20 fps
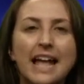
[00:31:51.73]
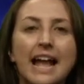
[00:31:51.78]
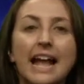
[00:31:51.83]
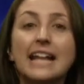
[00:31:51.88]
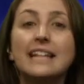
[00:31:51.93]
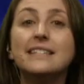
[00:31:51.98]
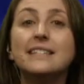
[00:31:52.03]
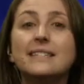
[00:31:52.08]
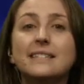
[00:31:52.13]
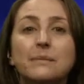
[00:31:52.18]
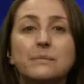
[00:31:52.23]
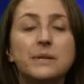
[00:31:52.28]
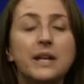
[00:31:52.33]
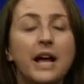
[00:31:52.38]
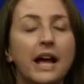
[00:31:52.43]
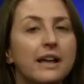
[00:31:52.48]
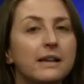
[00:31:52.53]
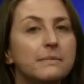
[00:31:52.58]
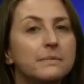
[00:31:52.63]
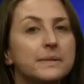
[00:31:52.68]
And
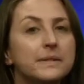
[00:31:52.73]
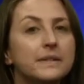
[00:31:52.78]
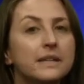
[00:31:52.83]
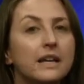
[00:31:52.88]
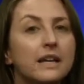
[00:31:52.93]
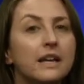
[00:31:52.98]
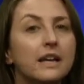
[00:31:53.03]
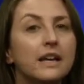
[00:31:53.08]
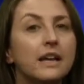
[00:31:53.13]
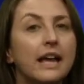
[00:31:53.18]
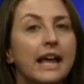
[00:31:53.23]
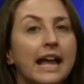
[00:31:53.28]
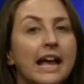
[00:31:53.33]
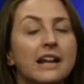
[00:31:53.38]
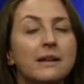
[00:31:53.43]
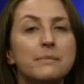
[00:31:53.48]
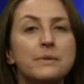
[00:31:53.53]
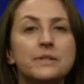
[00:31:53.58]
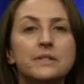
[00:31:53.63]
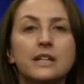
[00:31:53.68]
sometimes
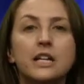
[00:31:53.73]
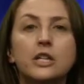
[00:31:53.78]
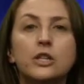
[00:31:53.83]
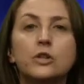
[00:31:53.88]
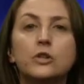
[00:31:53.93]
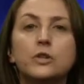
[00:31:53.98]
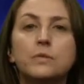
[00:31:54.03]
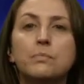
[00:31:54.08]
Animals can use